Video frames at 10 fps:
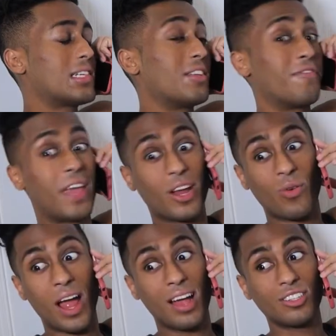to fake
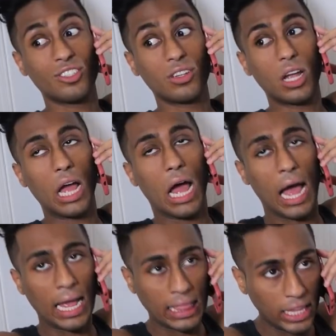crash?
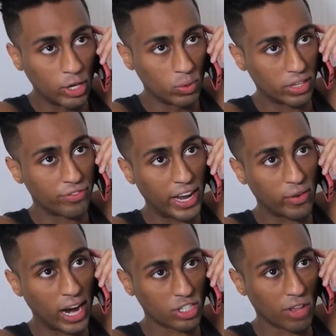I literally fake
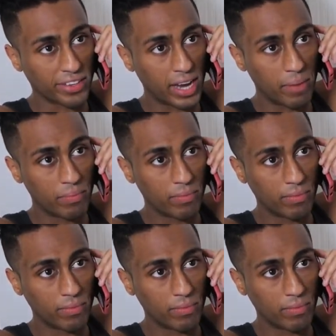crash all the time.